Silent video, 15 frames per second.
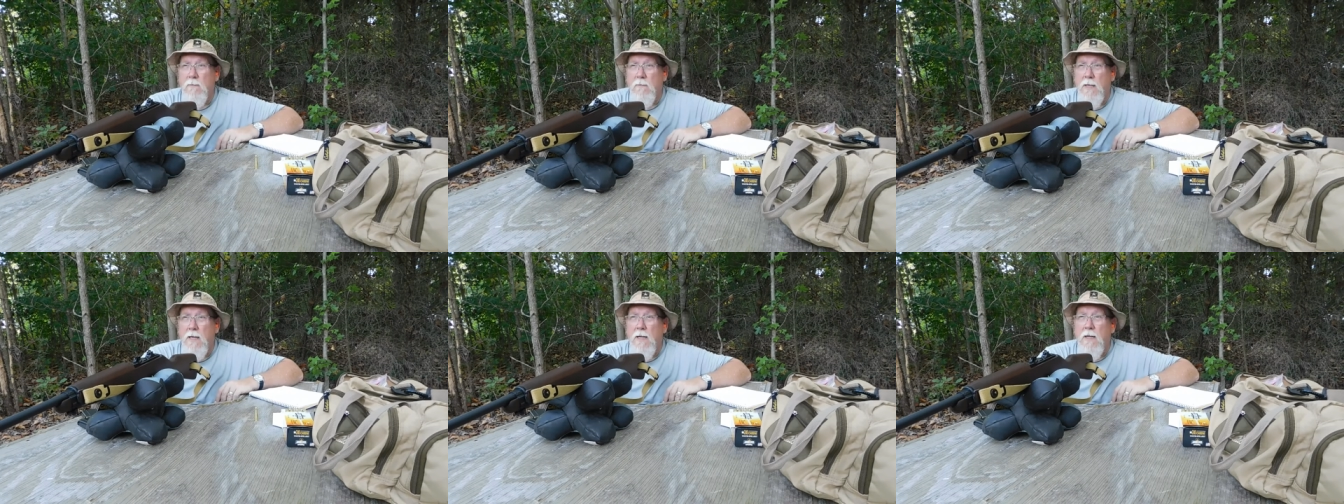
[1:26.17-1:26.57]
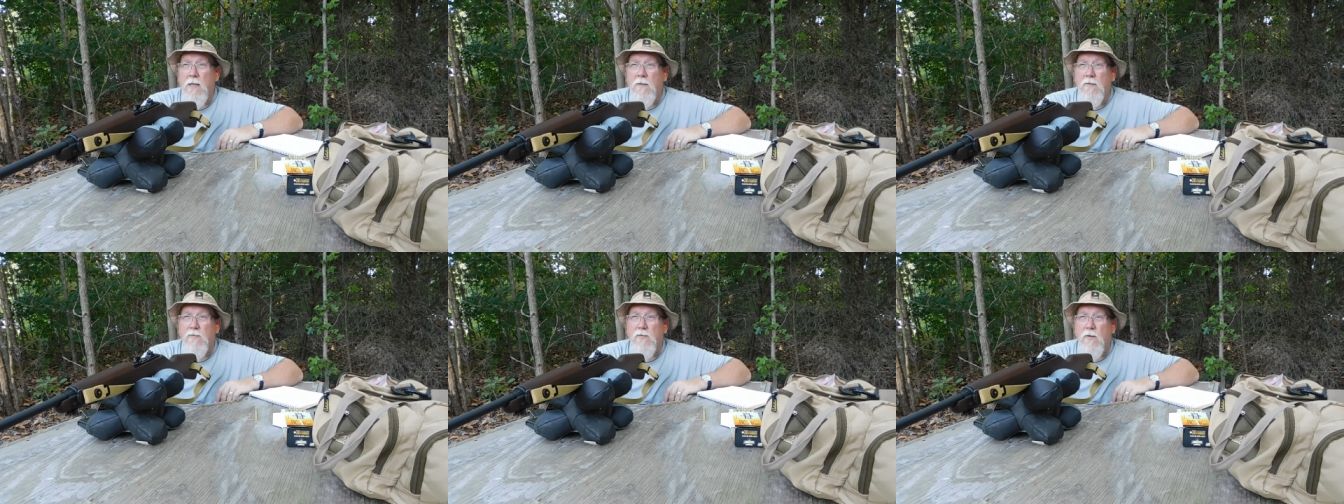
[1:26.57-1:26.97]
Being
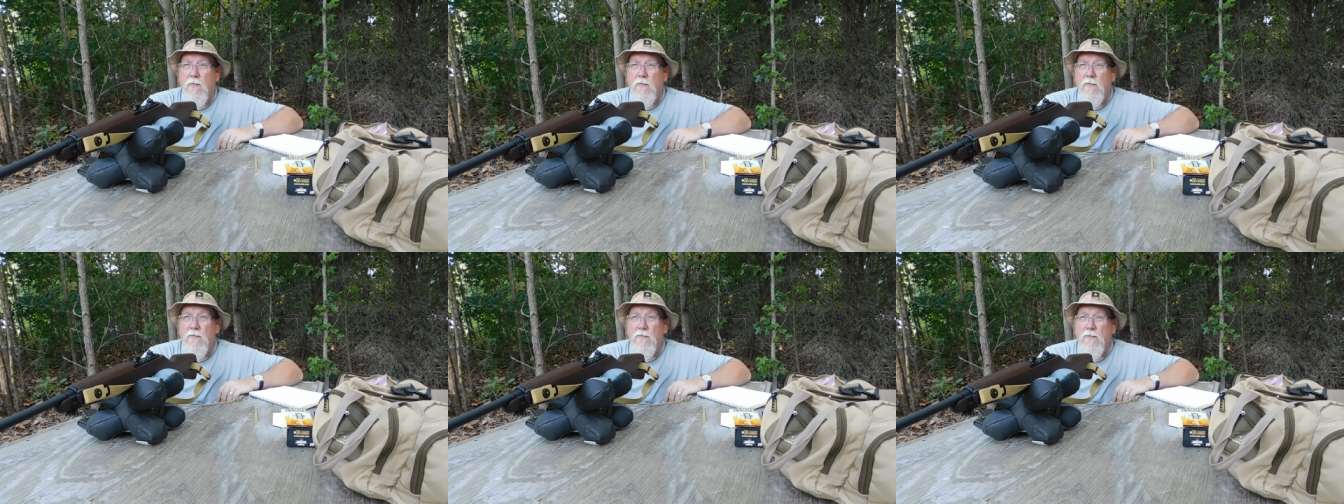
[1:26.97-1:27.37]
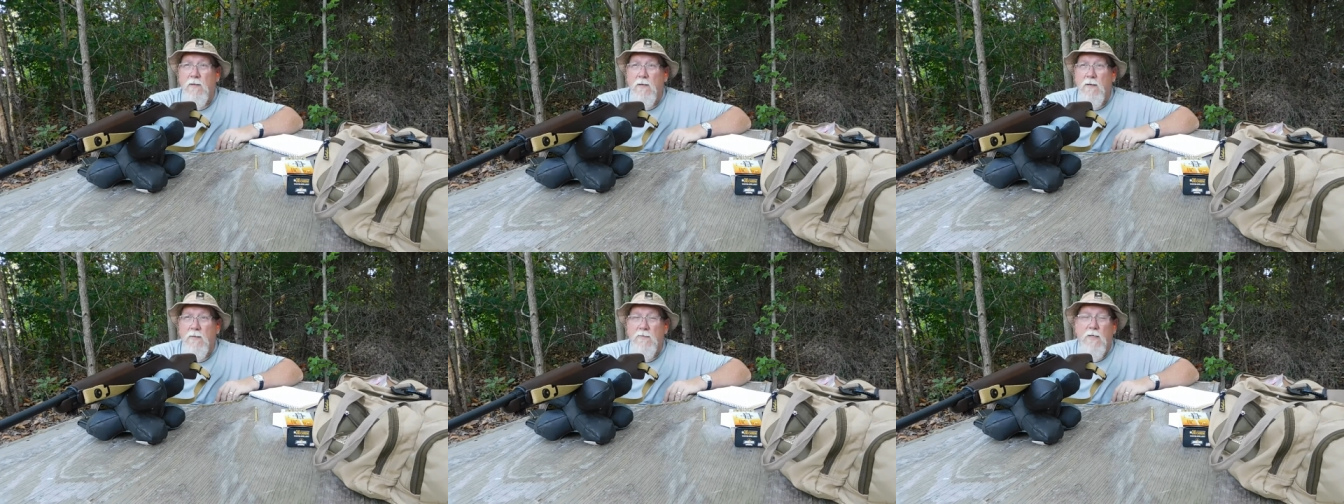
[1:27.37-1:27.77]
in the service
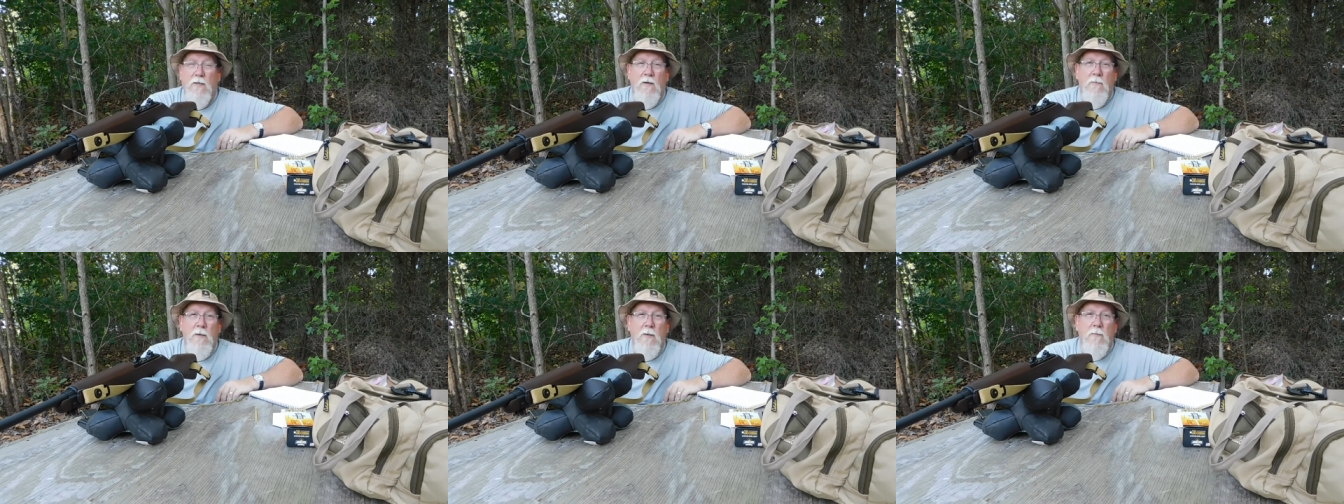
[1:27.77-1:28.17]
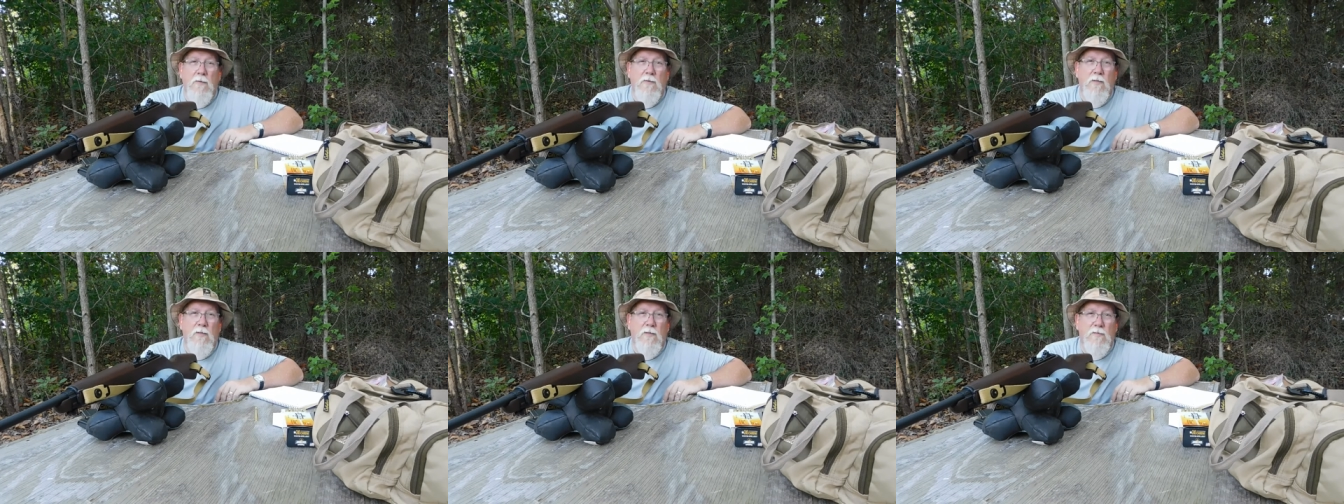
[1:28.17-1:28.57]
is a
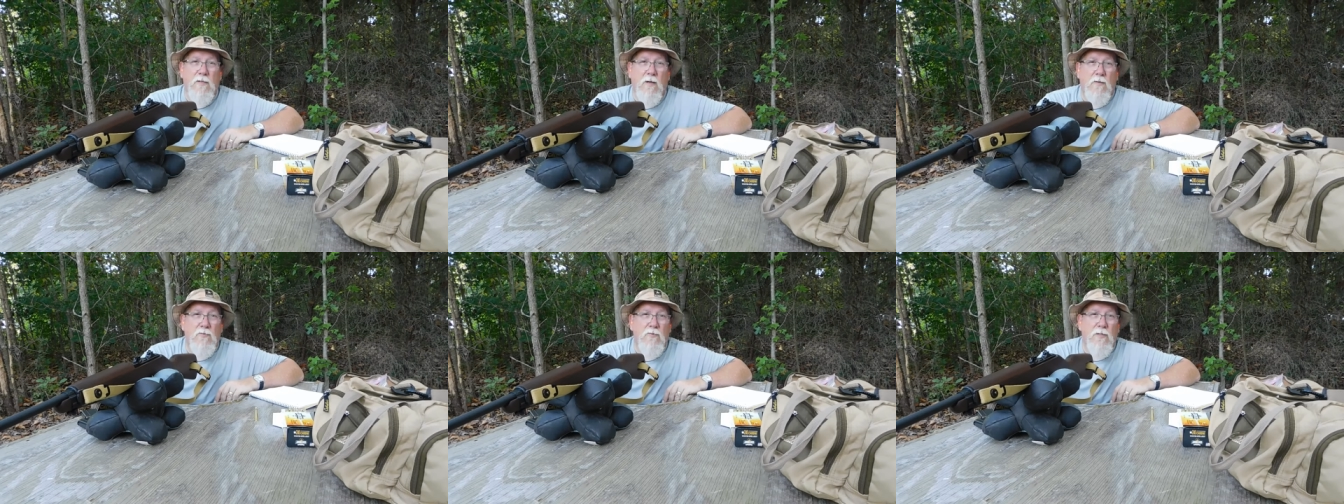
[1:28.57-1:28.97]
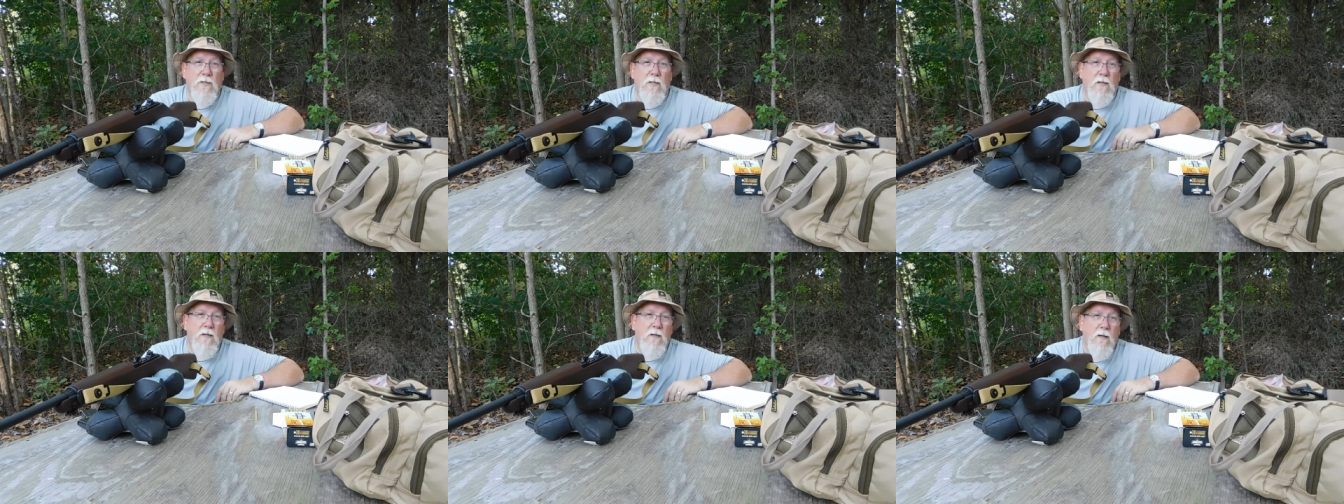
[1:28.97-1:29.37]
commitment to this country
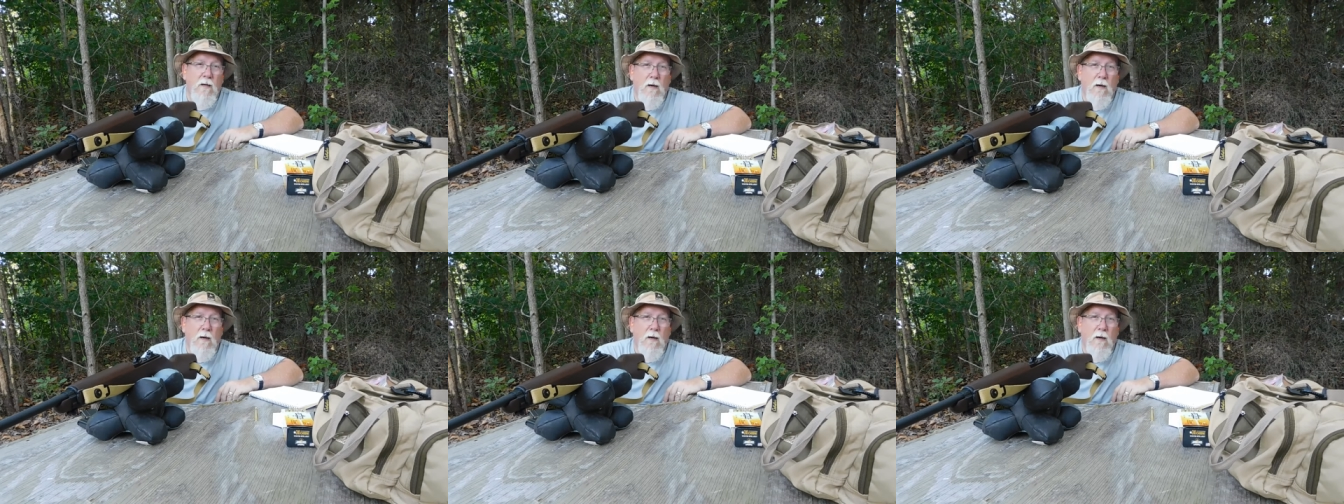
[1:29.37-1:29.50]
that